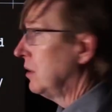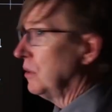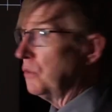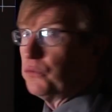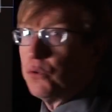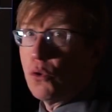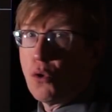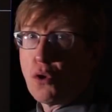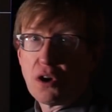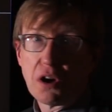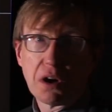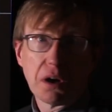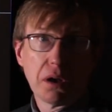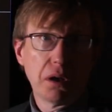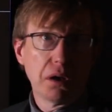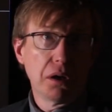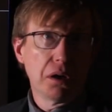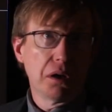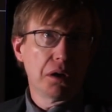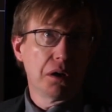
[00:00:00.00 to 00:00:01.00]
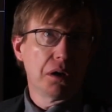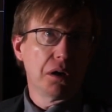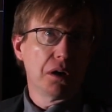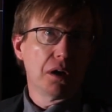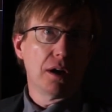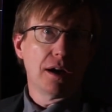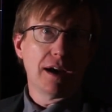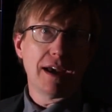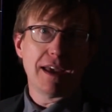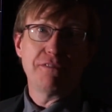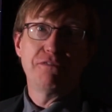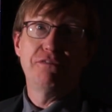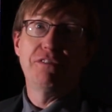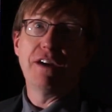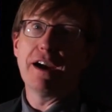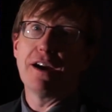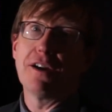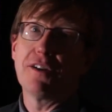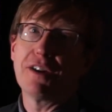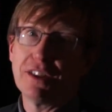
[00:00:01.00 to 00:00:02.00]
for a
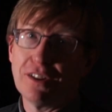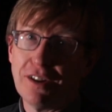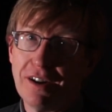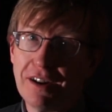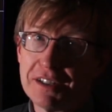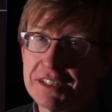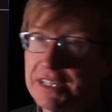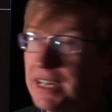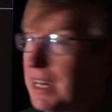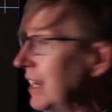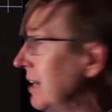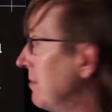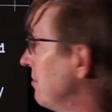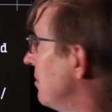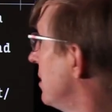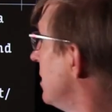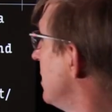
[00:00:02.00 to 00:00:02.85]
very long time